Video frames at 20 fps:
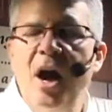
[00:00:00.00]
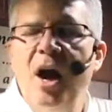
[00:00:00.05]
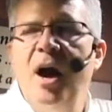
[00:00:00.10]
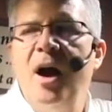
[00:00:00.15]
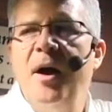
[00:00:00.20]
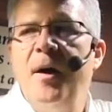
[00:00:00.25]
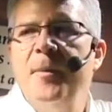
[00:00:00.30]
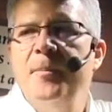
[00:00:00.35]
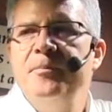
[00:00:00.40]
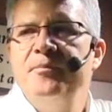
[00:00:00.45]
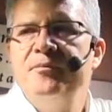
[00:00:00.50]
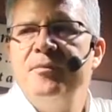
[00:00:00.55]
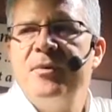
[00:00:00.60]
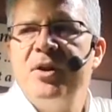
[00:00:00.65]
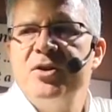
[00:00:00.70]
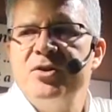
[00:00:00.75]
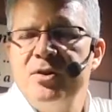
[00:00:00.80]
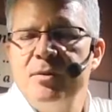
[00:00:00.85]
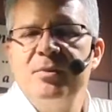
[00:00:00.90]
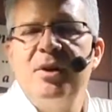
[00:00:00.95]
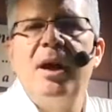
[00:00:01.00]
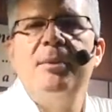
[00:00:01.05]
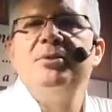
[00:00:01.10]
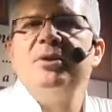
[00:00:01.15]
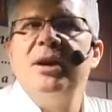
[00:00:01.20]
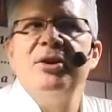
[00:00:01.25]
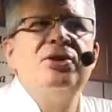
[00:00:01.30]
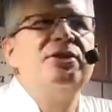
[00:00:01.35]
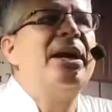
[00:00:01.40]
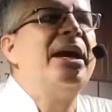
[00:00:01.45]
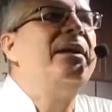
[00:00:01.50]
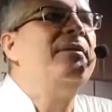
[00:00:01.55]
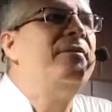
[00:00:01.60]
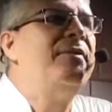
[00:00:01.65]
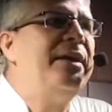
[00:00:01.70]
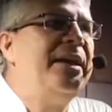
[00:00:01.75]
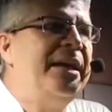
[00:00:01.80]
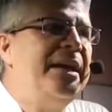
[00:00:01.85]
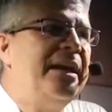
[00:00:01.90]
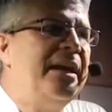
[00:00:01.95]
Sometimes I save
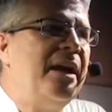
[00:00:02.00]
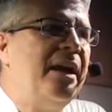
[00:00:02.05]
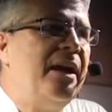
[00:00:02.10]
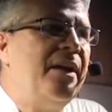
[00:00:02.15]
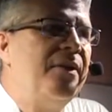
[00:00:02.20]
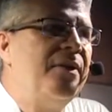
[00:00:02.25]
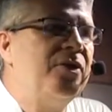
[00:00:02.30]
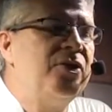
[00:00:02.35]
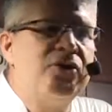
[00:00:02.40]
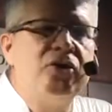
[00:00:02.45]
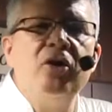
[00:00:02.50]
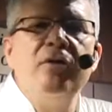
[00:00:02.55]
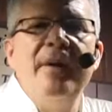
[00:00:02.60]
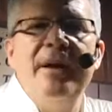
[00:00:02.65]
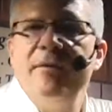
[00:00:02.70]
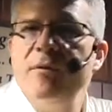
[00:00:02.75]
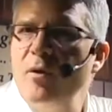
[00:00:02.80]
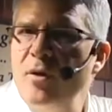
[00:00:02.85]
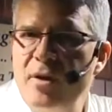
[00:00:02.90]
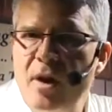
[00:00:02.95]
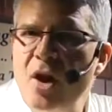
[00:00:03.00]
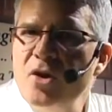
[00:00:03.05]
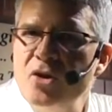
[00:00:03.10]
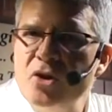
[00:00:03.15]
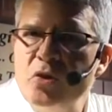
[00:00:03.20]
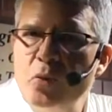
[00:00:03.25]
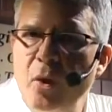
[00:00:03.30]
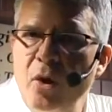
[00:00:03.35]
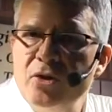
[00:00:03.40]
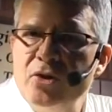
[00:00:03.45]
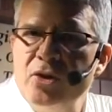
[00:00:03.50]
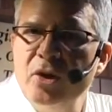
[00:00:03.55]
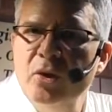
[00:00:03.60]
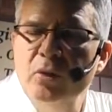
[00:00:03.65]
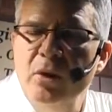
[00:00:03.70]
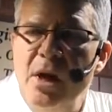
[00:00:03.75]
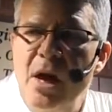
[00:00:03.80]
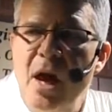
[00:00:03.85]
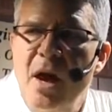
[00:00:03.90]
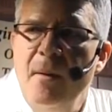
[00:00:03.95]
the survey for a nudge as well
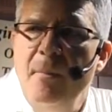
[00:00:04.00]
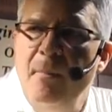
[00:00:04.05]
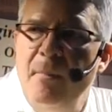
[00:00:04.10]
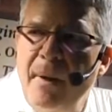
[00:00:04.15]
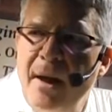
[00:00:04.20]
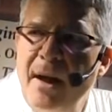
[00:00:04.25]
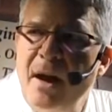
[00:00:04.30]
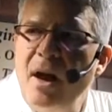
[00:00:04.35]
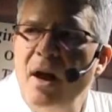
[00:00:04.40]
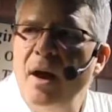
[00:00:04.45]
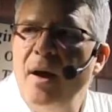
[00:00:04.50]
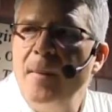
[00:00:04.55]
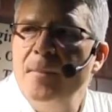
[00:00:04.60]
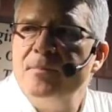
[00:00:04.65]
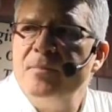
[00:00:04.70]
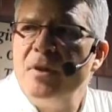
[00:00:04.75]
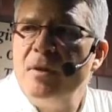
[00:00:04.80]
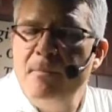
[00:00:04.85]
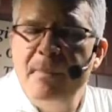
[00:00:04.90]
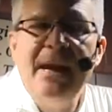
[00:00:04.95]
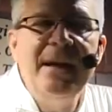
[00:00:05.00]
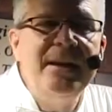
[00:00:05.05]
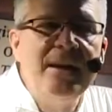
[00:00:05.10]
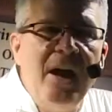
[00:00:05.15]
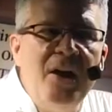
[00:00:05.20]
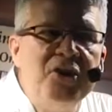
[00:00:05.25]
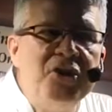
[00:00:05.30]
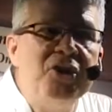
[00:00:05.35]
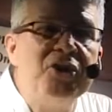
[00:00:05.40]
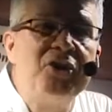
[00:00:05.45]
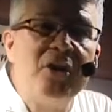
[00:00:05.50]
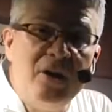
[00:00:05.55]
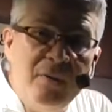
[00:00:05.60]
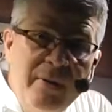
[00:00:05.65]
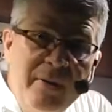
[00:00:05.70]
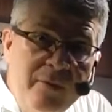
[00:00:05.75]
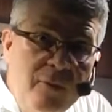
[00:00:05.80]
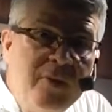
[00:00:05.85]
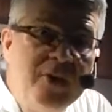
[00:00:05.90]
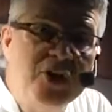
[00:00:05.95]
too. But the big nudge is going to
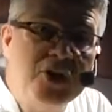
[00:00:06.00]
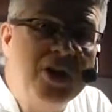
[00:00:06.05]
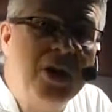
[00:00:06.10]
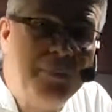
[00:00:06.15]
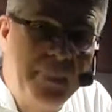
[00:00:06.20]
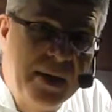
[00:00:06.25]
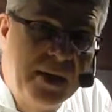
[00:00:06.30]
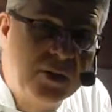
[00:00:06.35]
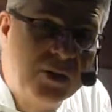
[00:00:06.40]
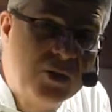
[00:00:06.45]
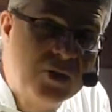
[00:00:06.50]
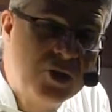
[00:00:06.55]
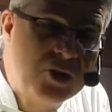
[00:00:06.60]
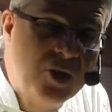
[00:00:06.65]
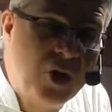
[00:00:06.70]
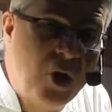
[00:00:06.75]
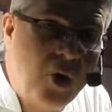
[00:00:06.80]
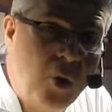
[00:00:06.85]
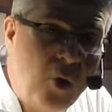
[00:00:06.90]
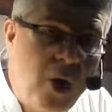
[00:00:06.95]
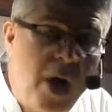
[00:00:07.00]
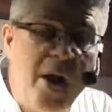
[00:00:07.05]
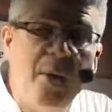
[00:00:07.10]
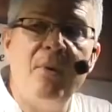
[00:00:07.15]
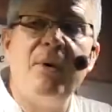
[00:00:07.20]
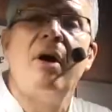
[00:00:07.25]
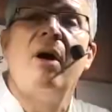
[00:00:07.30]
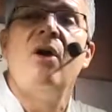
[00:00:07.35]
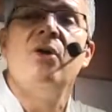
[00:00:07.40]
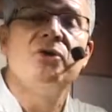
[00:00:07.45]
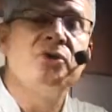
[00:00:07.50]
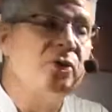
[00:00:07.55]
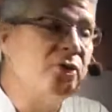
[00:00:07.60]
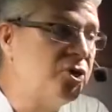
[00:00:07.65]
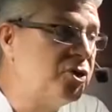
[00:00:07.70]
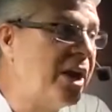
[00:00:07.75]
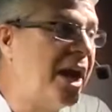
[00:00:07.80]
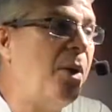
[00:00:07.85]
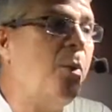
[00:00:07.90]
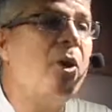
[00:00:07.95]
be free shipping. So I would also
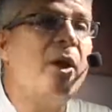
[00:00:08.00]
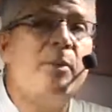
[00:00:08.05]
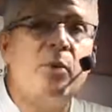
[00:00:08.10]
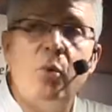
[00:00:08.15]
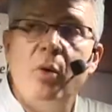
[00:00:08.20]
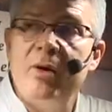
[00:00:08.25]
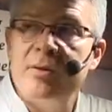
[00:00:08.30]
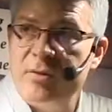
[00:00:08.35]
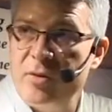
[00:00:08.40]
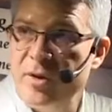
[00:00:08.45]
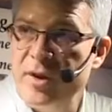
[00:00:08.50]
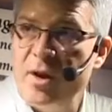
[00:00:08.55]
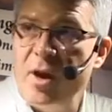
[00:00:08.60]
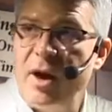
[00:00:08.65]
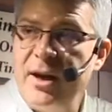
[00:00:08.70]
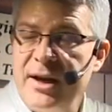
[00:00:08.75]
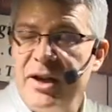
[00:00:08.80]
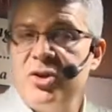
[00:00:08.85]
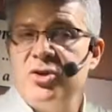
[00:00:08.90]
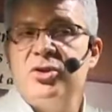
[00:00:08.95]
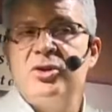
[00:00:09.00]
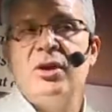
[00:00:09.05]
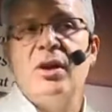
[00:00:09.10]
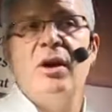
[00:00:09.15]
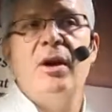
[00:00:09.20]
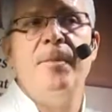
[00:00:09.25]
say while I'm going through the audience,